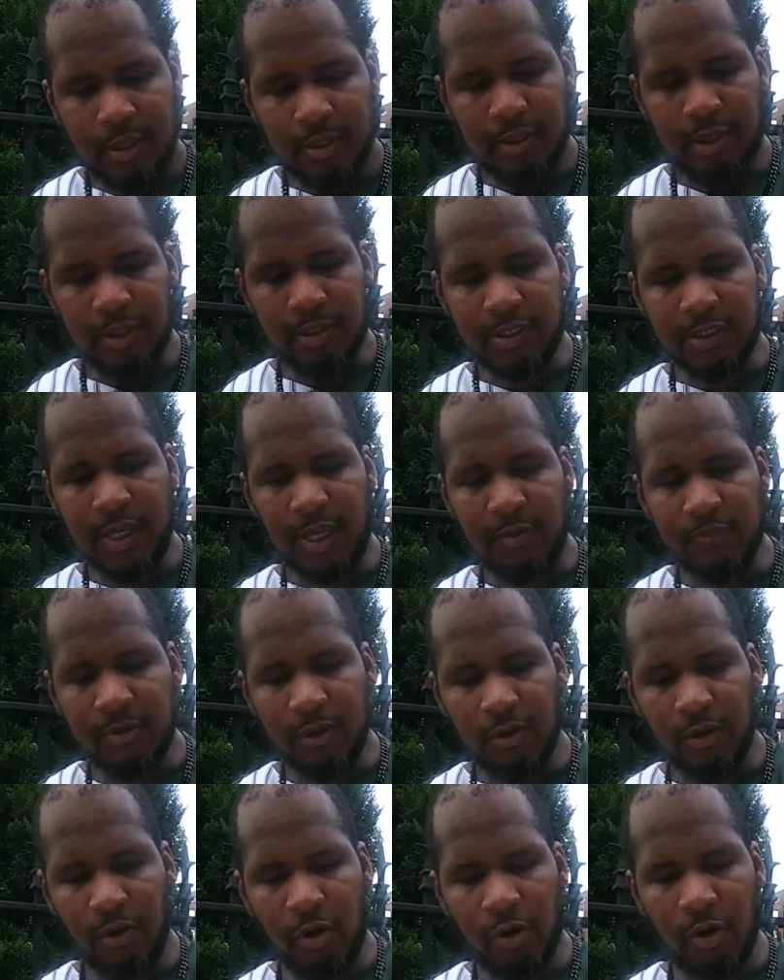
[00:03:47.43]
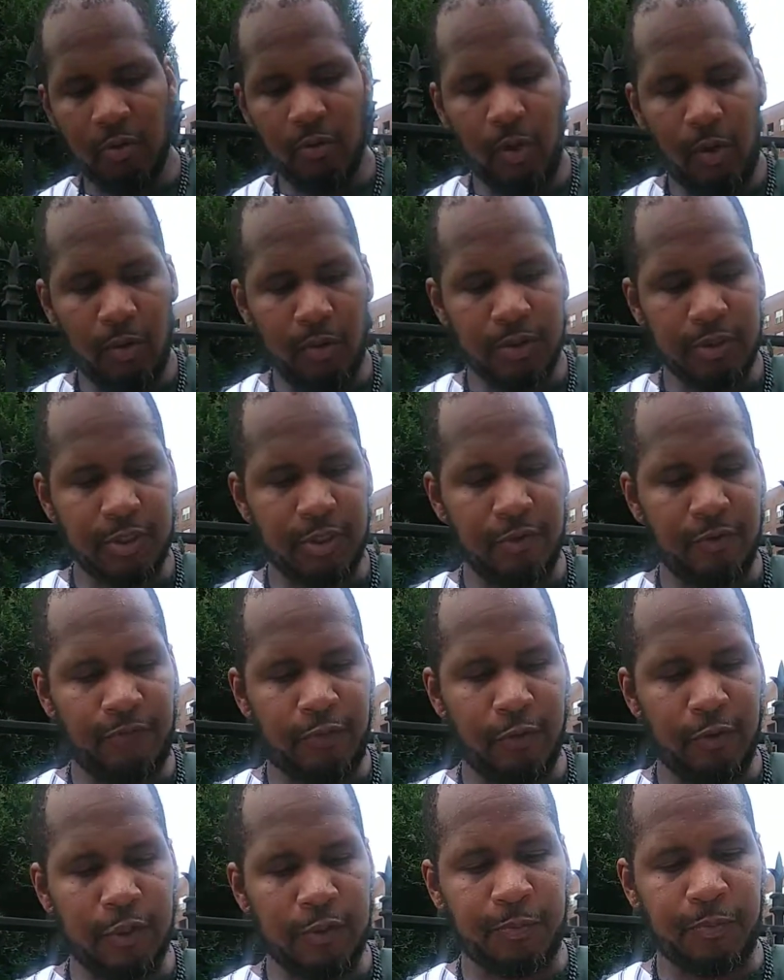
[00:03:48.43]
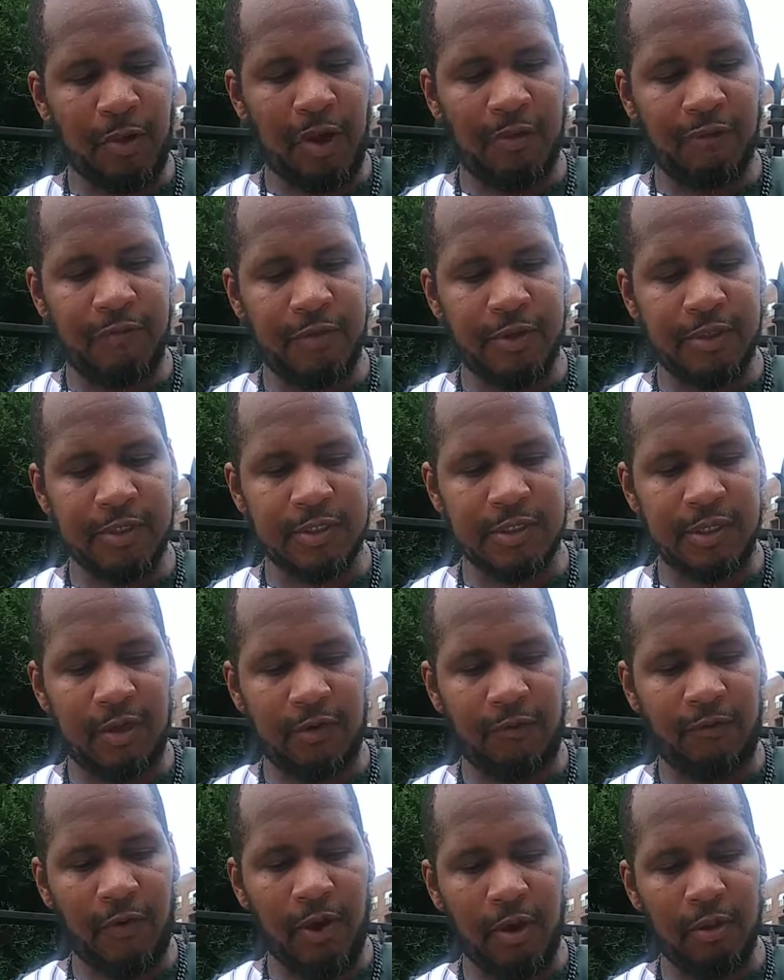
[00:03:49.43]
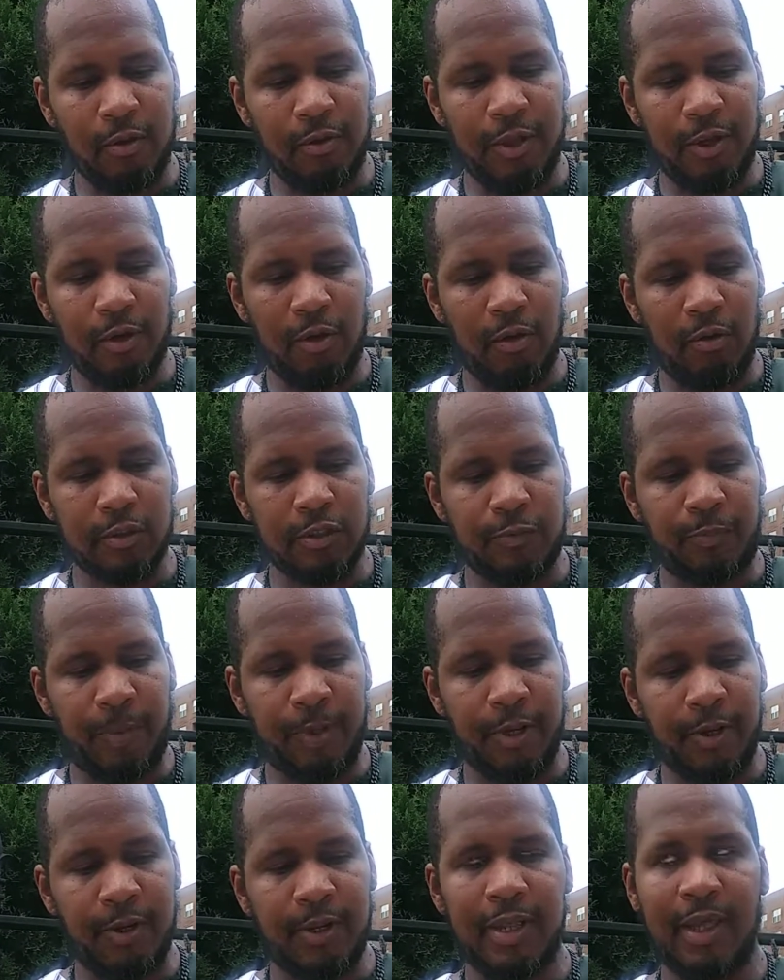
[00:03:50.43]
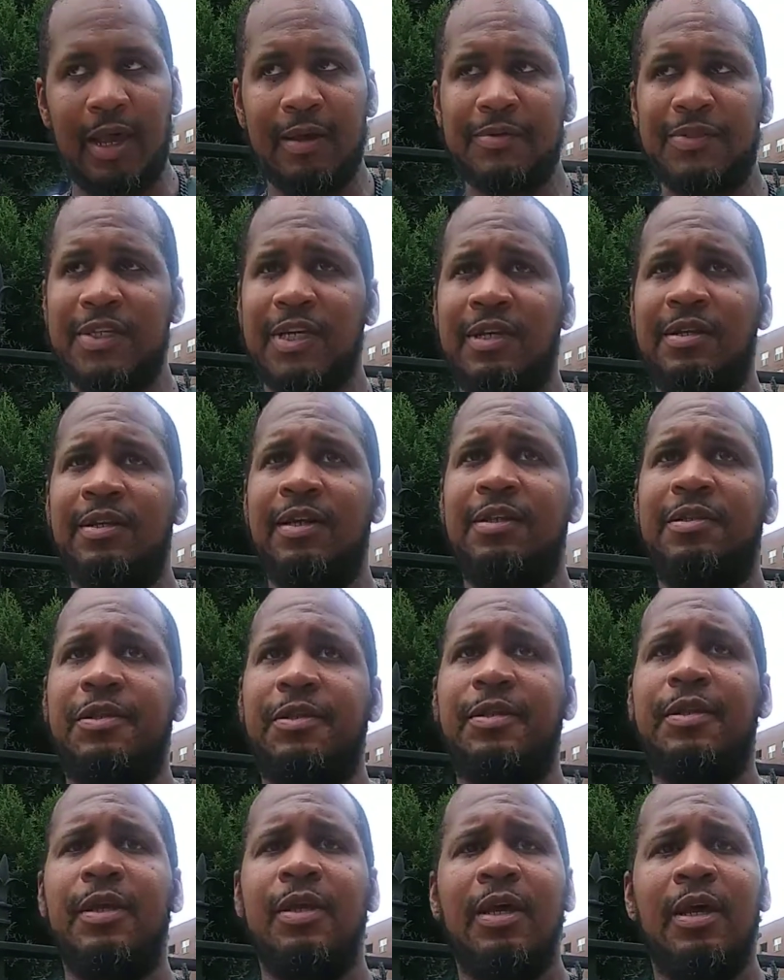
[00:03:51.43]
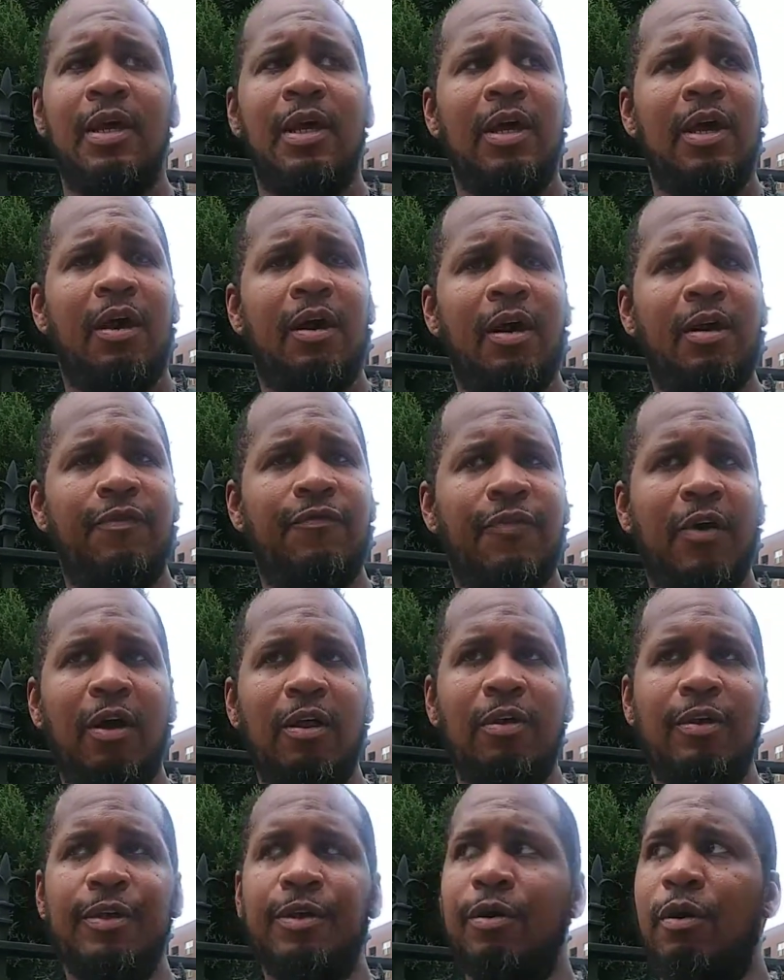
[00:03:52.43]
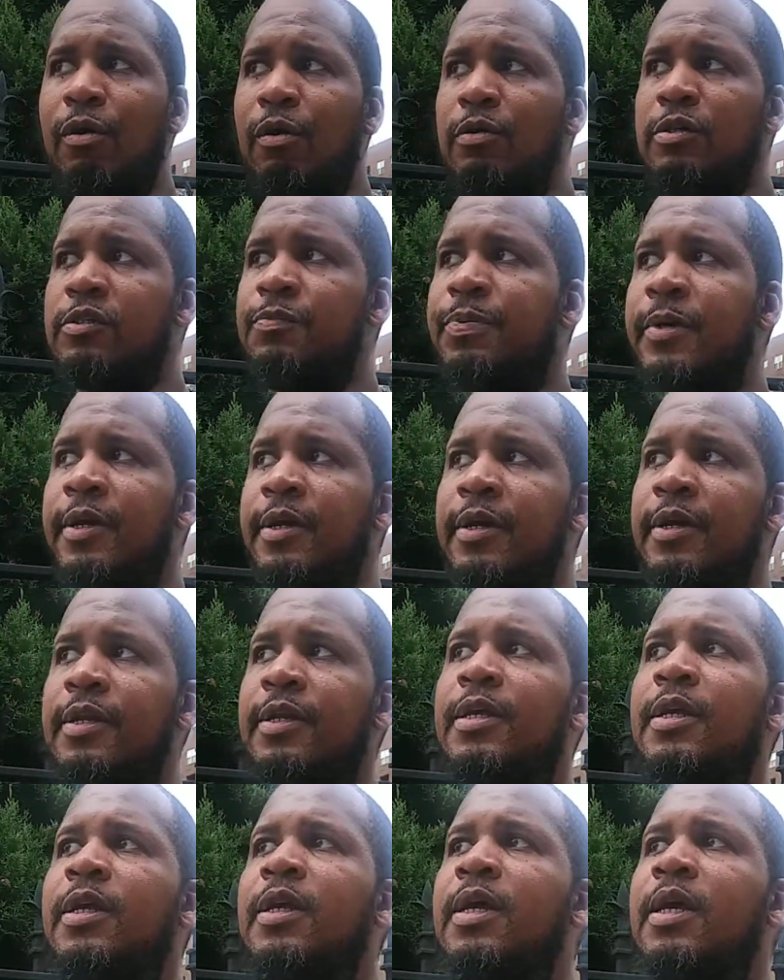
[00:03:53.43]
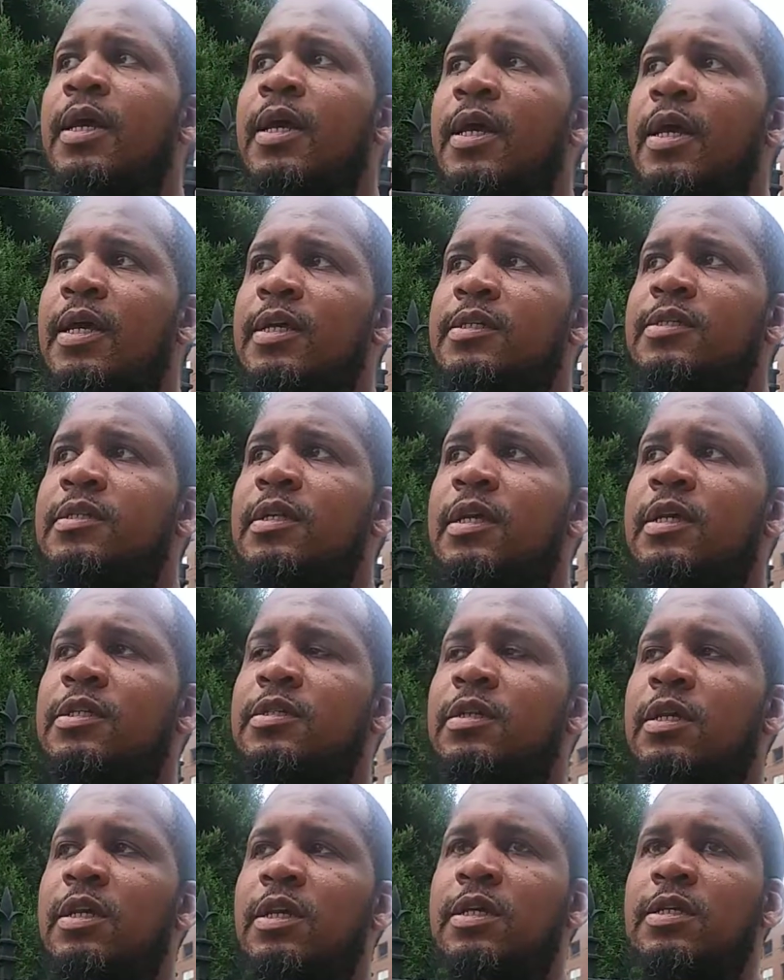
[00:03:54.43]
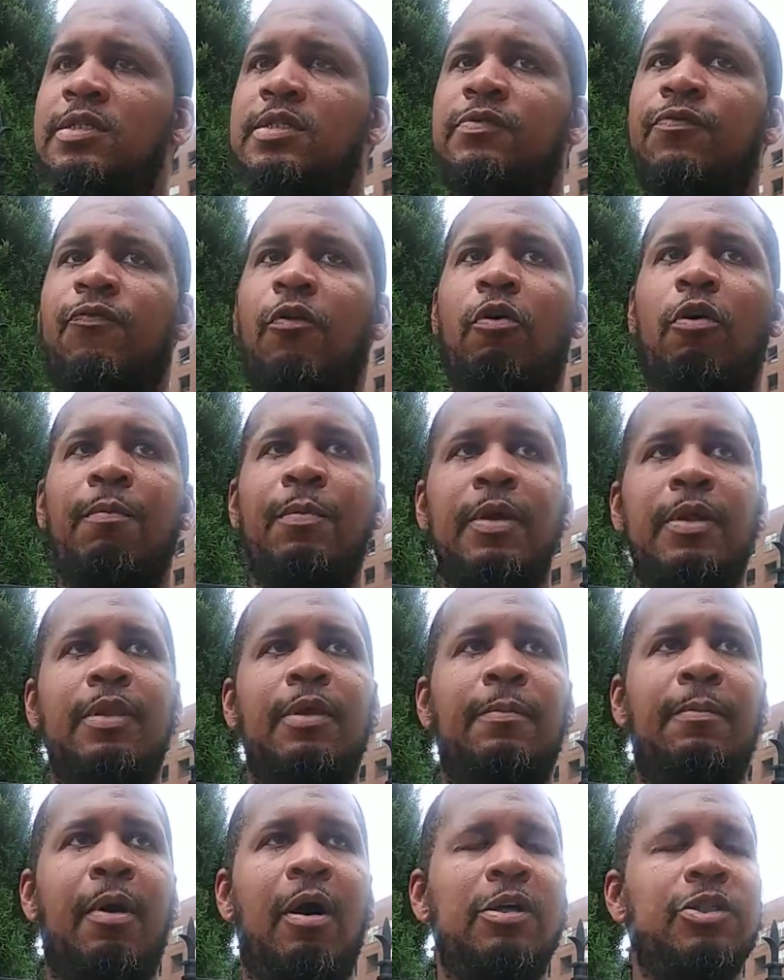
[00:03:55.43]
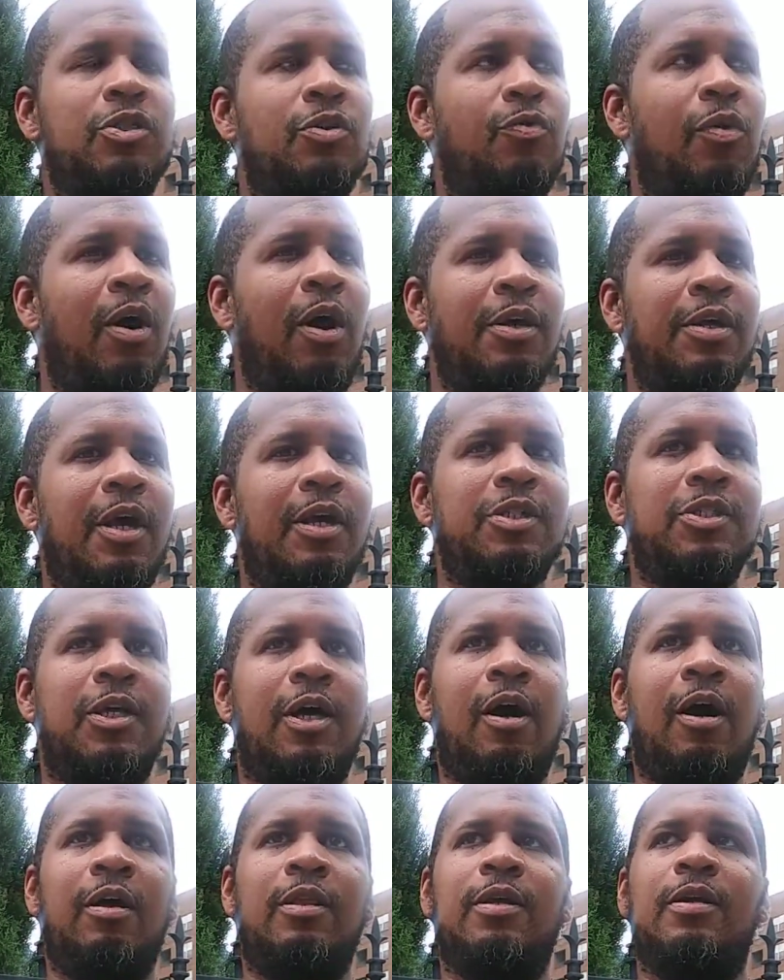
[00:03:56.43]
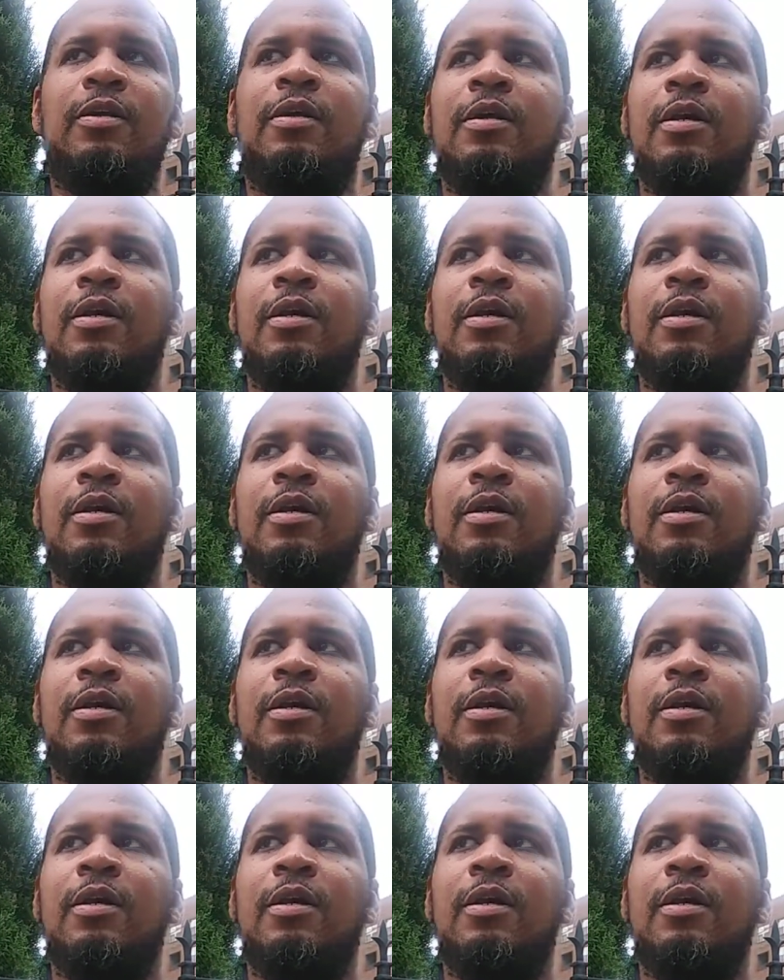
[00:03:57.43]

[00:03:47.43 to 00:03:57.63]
Thus saith the Lord, woe unto the foolish prophets that follow their own spirit and have seen nothing. All right, following your own spirit is forming the Mashara Yasha'Allah,